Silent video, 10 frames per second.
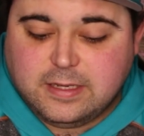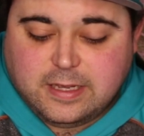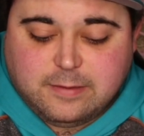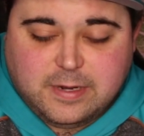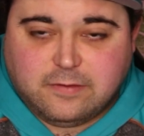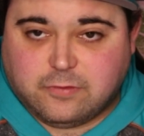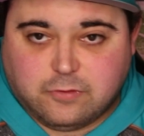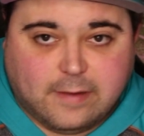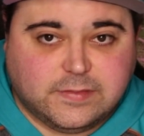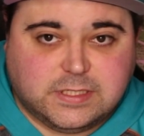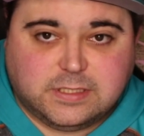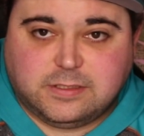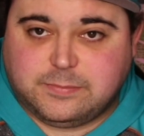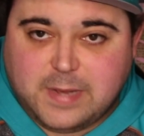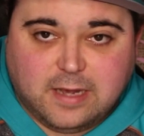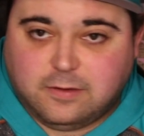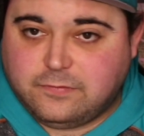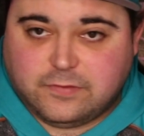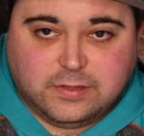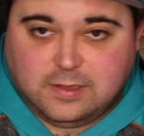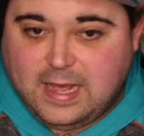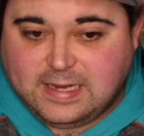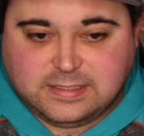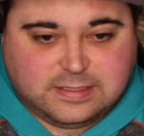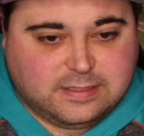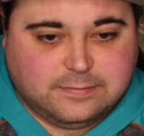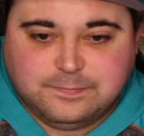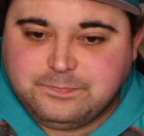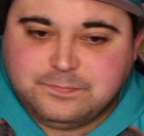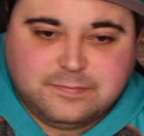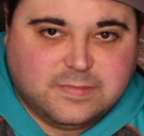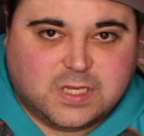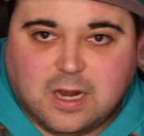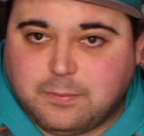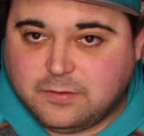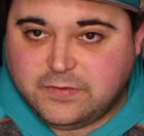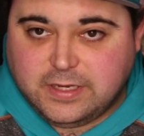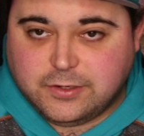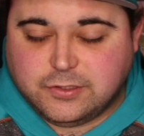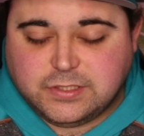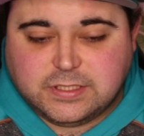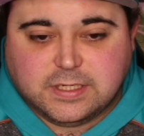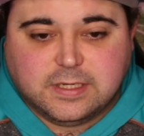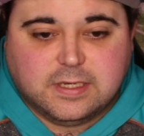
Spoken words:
in a bit of a rough spell for the last couple of years.